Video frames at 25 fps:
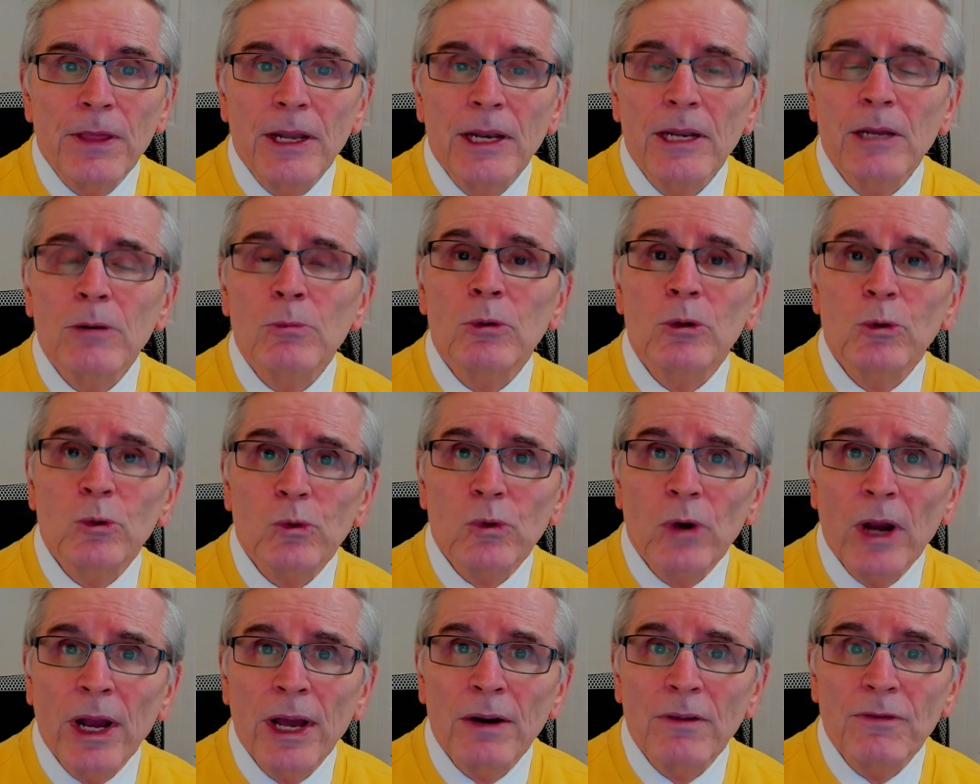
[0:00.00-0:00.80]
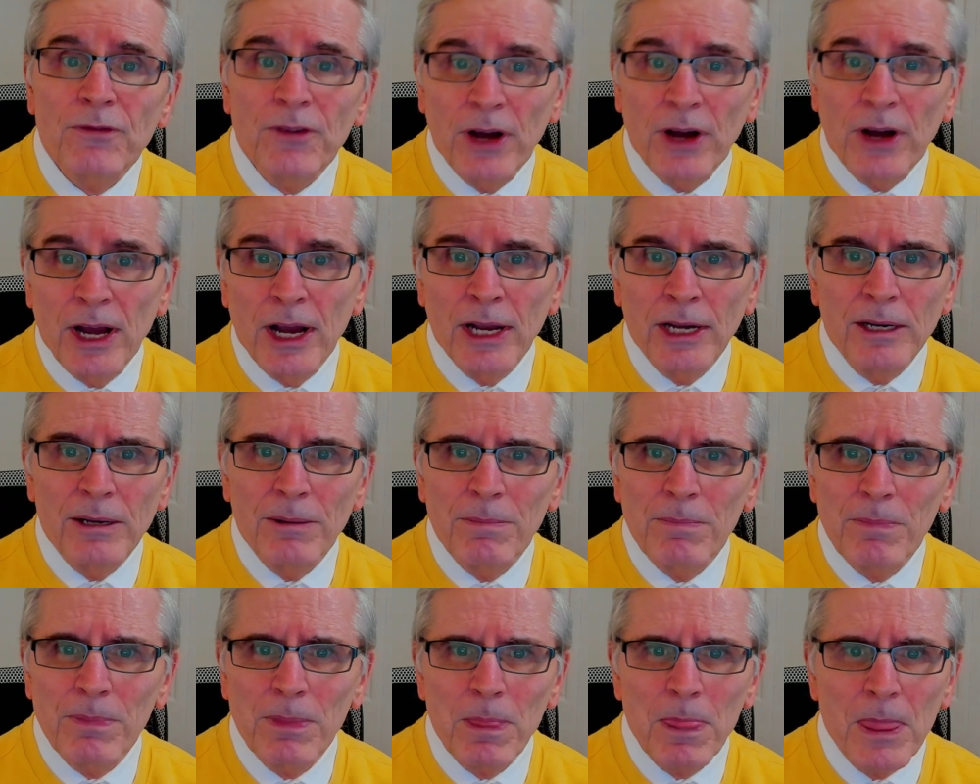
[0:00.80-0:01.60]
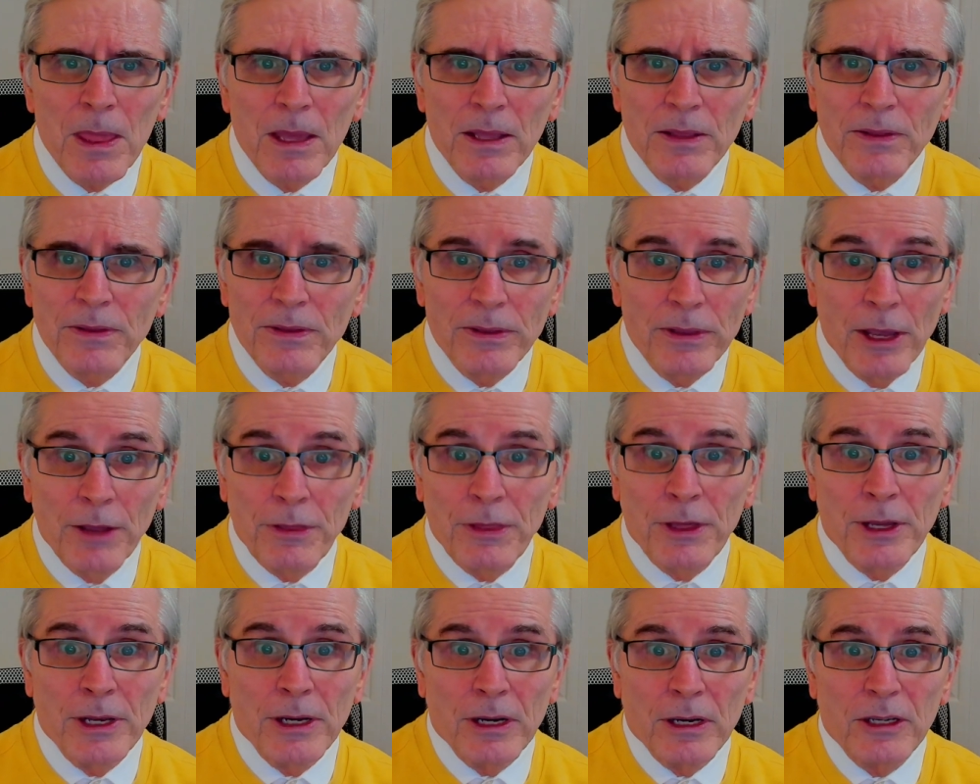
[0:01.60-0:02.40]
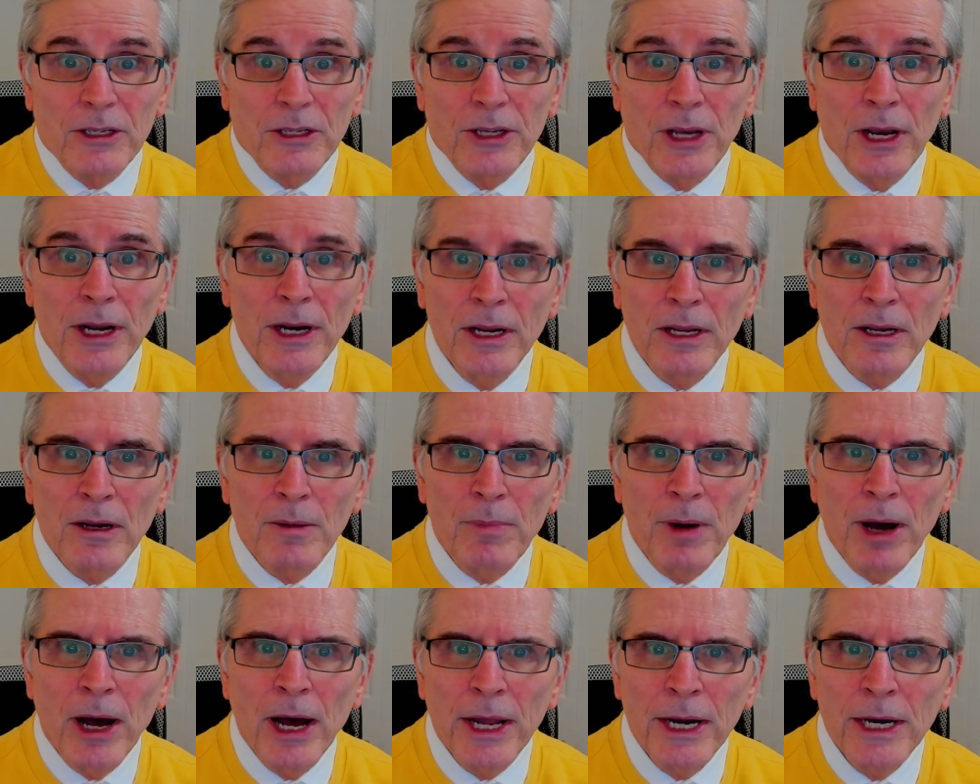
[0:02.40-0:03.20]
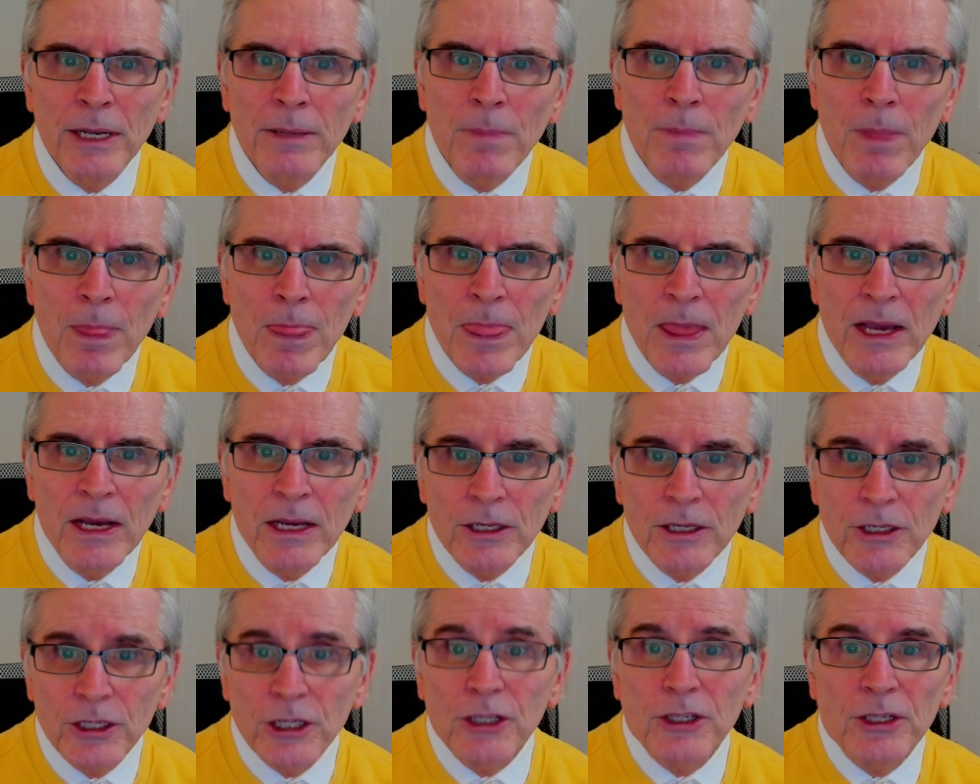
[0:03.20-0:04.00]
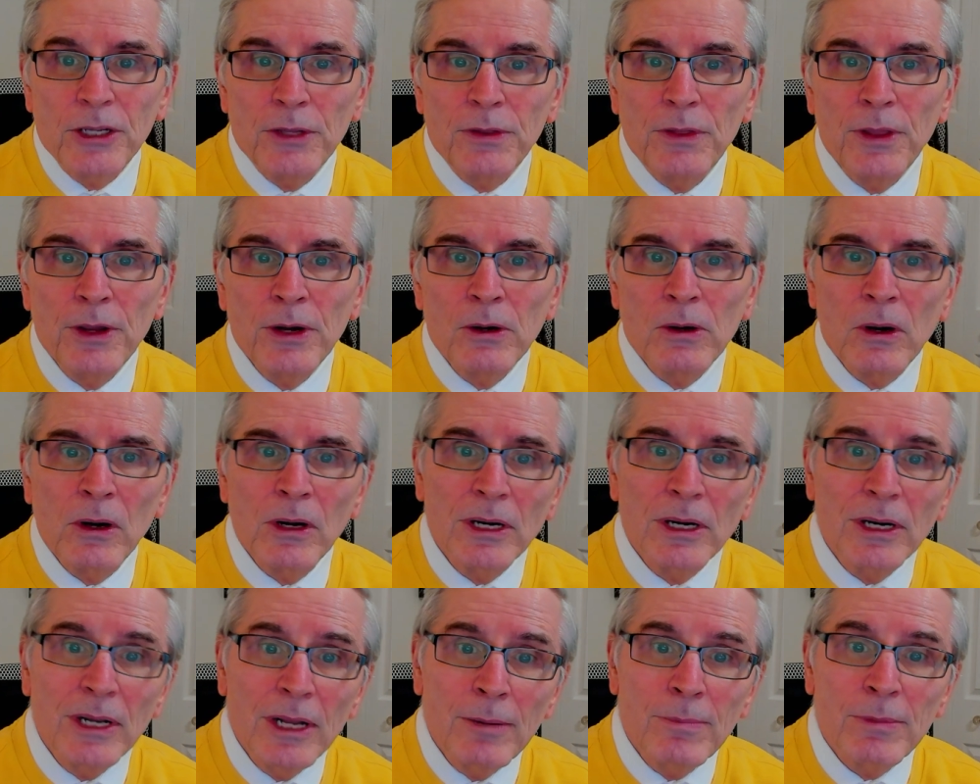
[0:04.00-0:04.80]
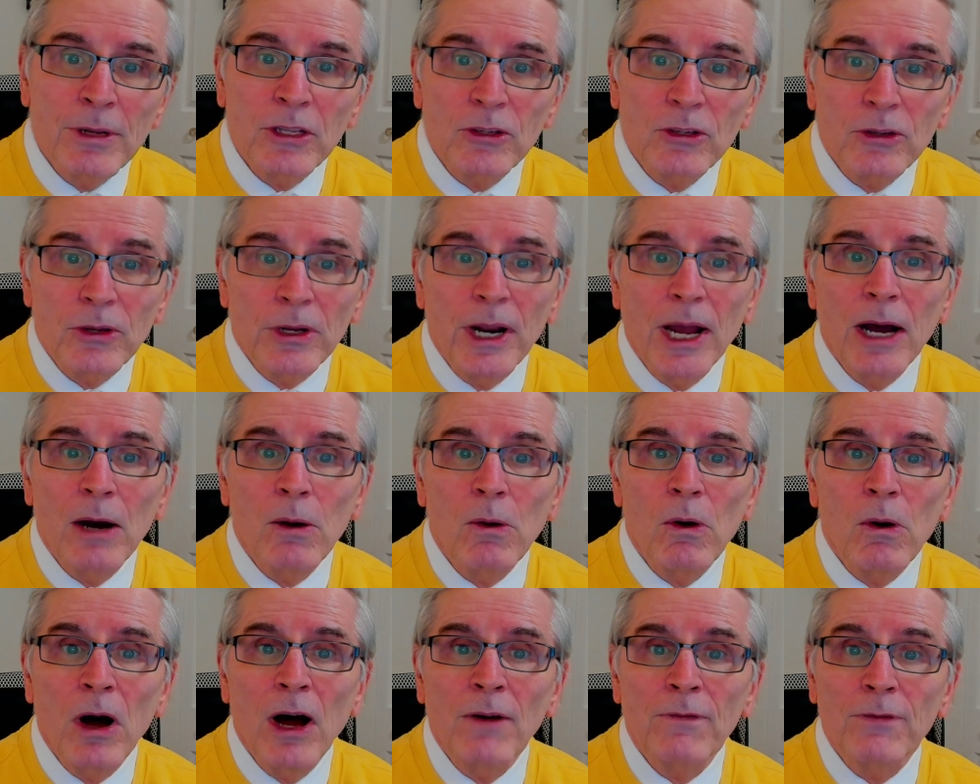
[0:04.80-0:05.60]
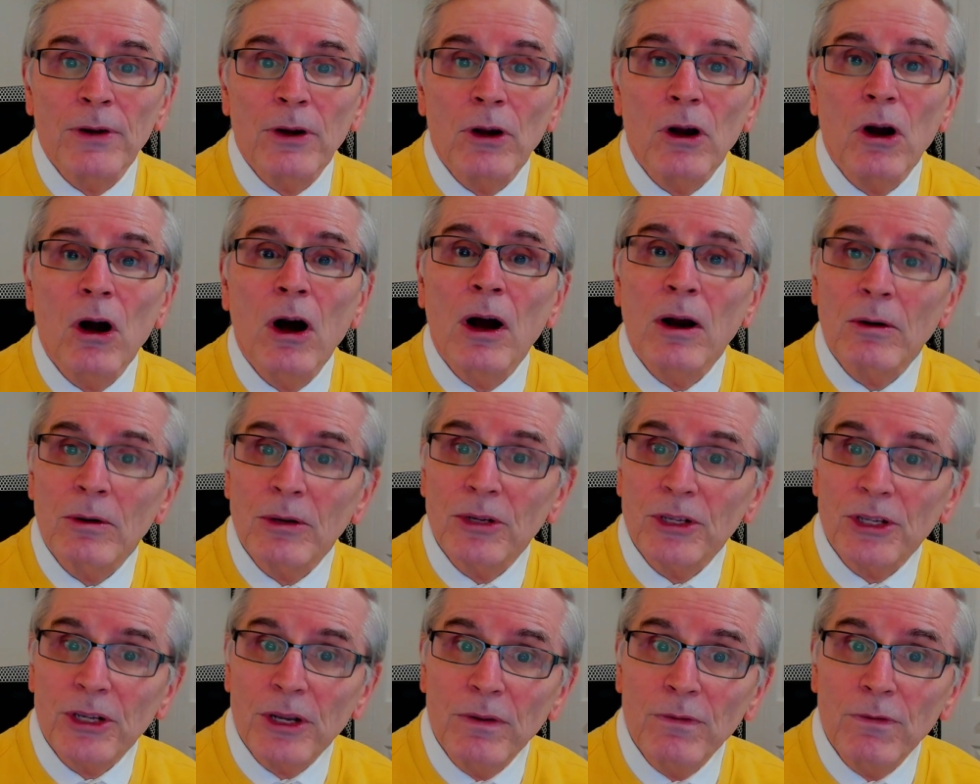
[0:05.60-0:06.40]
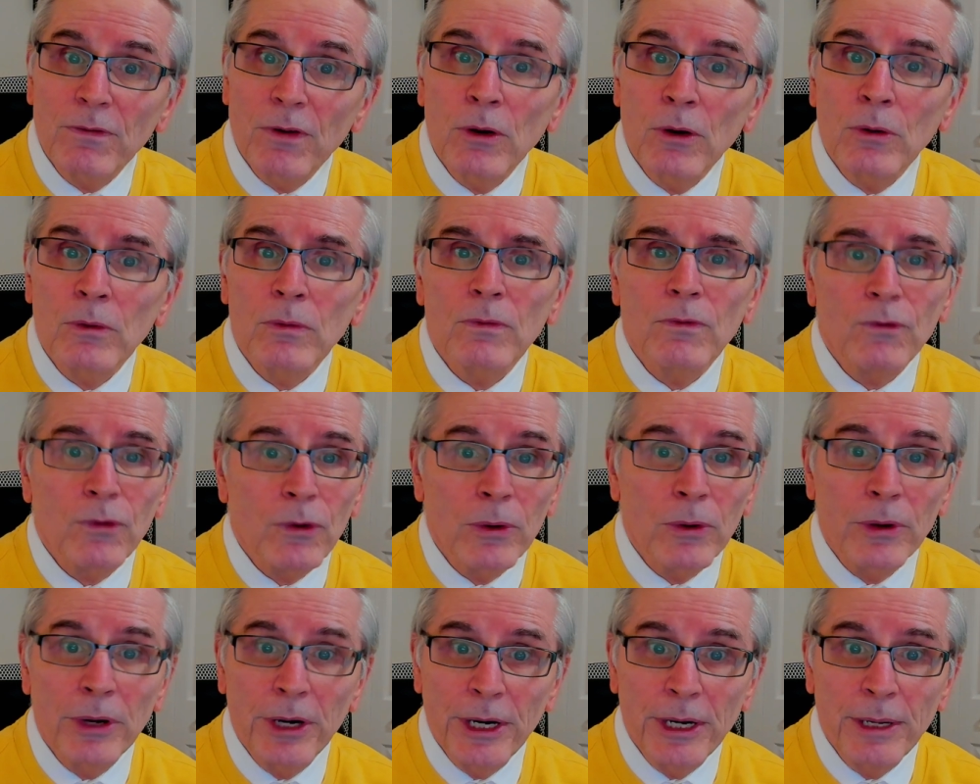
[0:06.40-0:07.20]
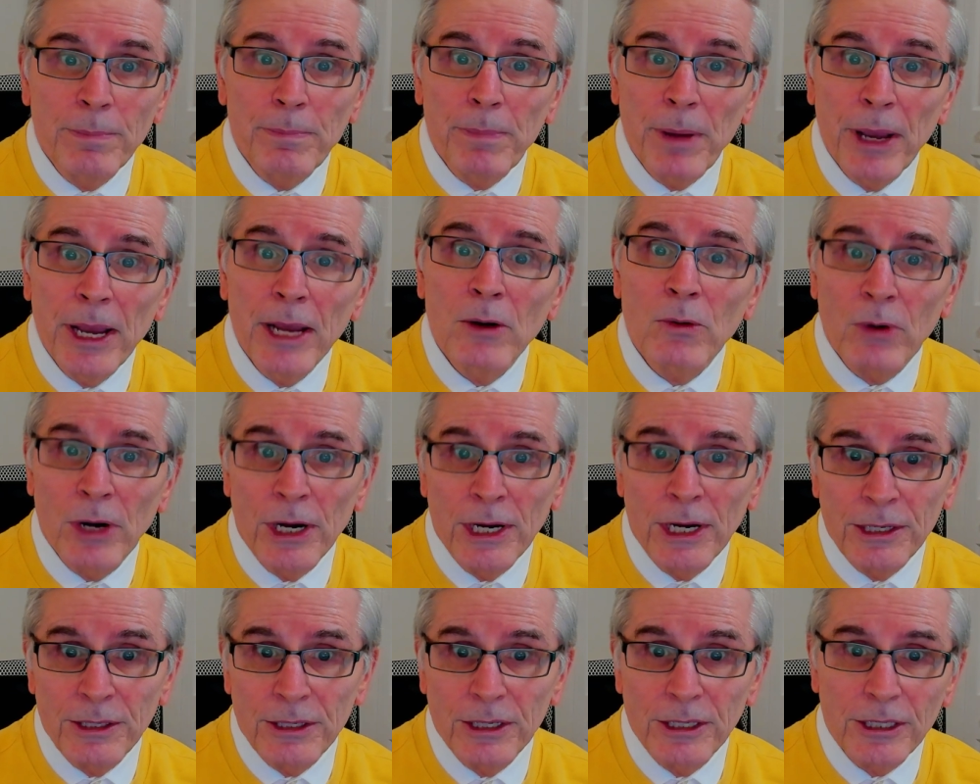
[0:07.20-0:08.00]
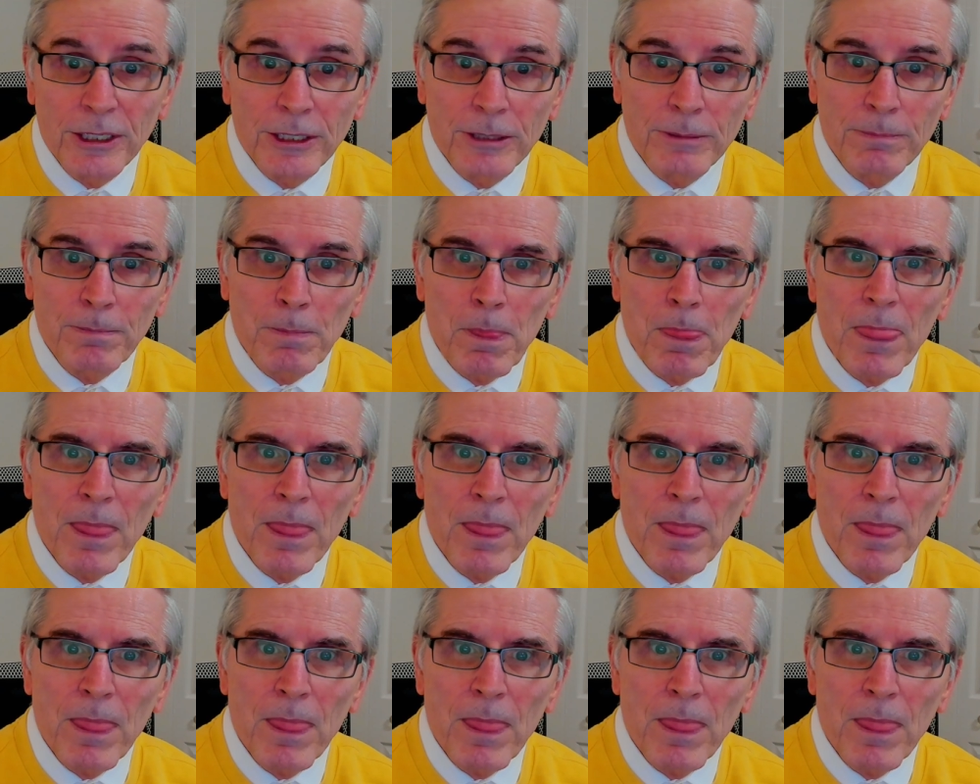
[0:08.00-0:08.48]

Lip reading: that it was ratified. Nothing exciting about it, just that there are limits on how often Congress can vote for any pay raises.